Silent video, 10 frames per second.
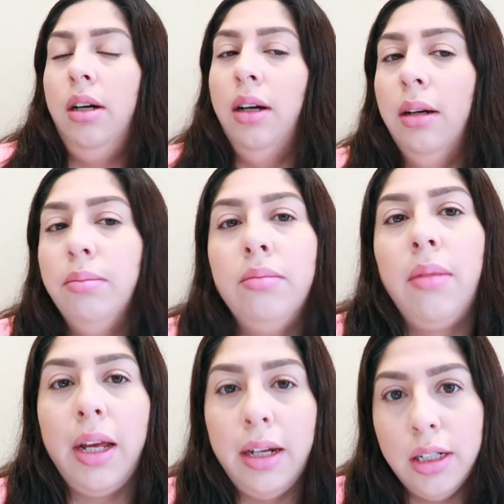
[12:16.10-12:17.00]
um,
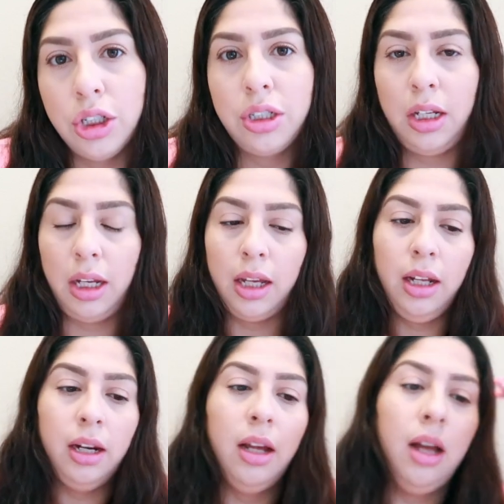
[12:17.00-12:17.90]
eating just to
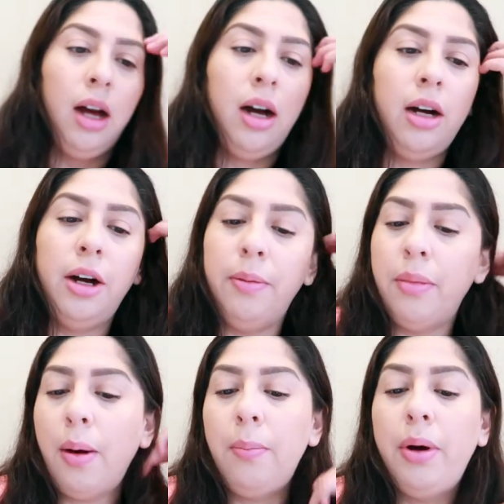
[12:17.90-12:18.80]
eat.
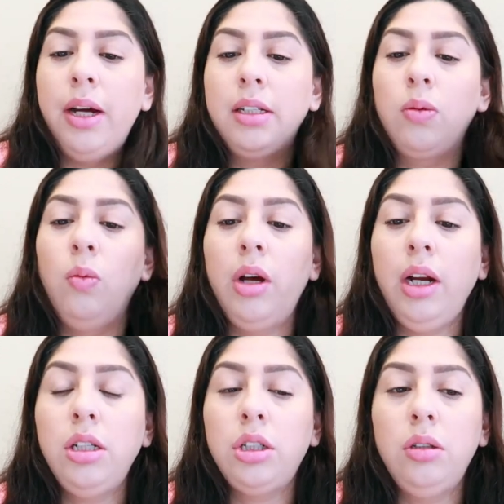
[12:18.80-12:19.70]
Um, but what
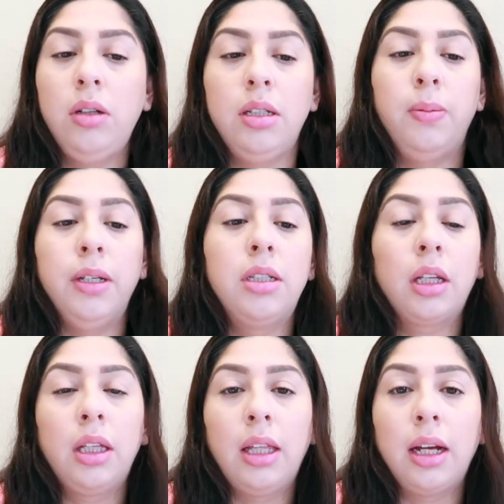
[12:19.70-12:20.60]
I do is
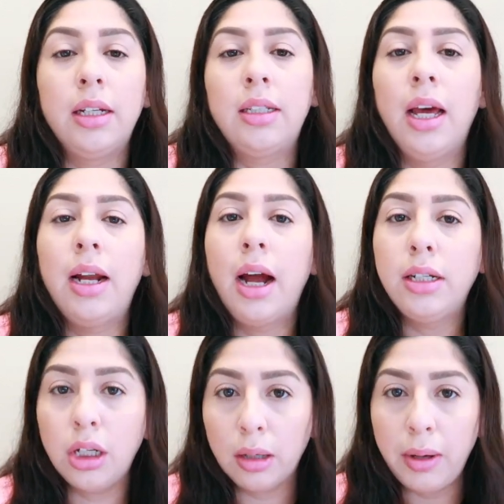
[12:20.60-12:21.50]
basically, like I said, I
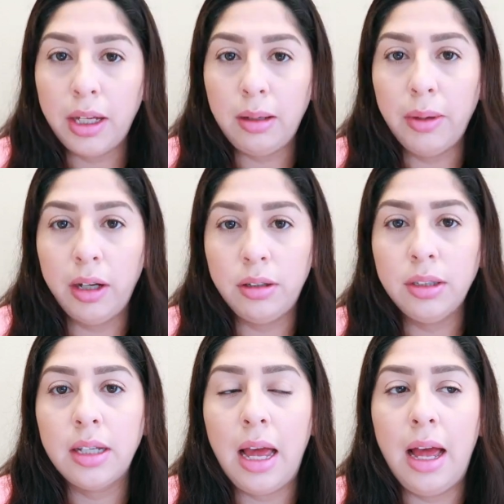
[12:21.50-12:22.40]
check my
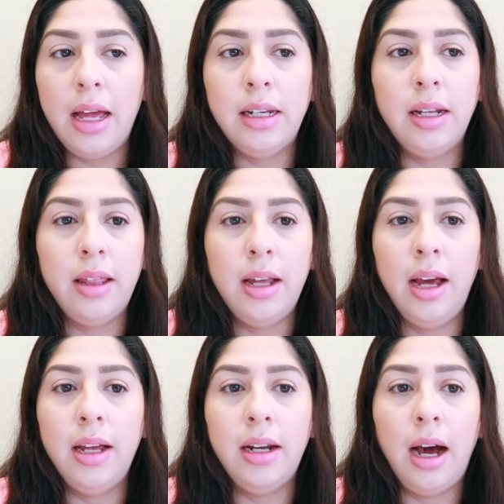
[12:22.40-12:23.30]
emails and
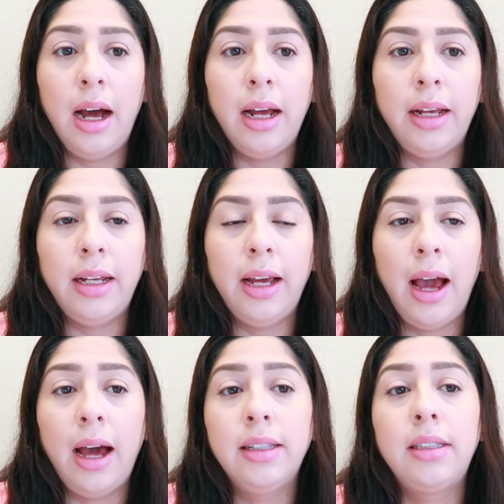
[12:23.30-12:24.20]
then I
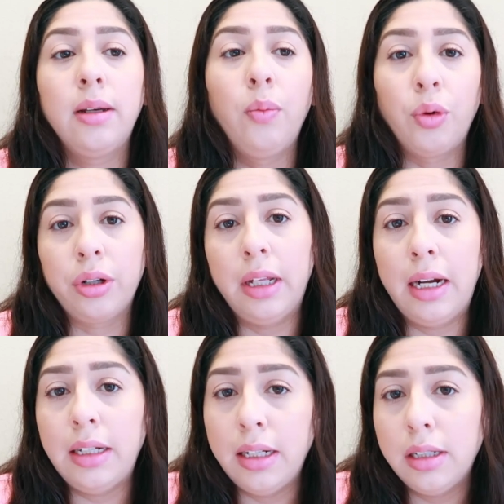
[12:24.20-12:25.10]
had some work that
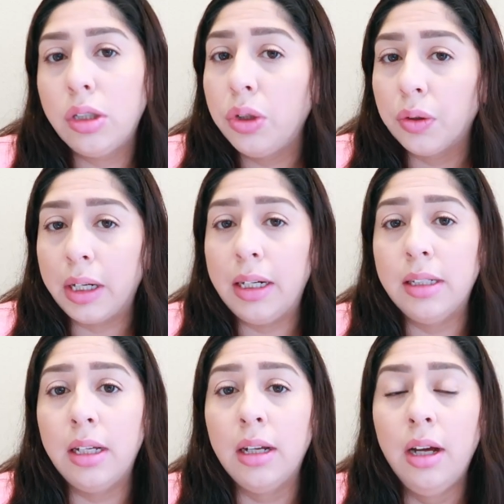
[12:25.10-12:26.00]
I needed to grade
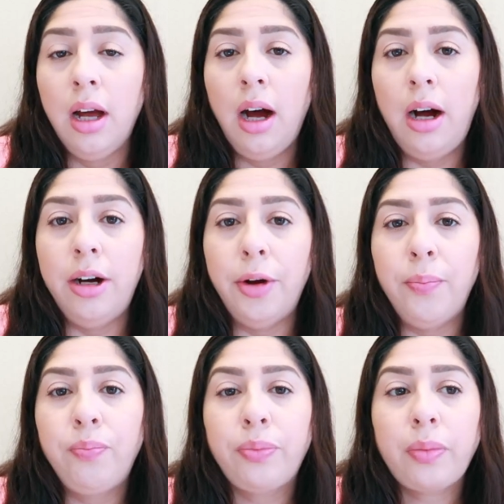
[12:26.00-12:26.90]
and
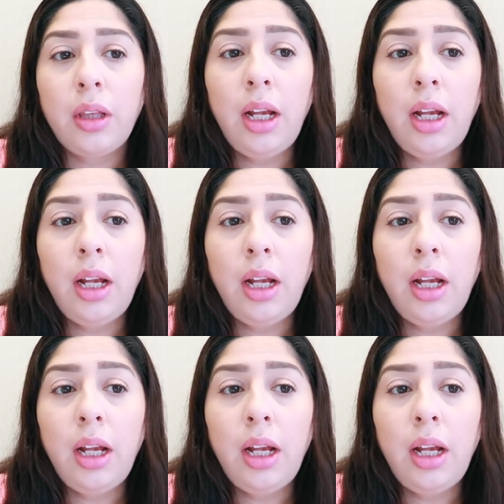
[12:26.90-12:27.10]
um,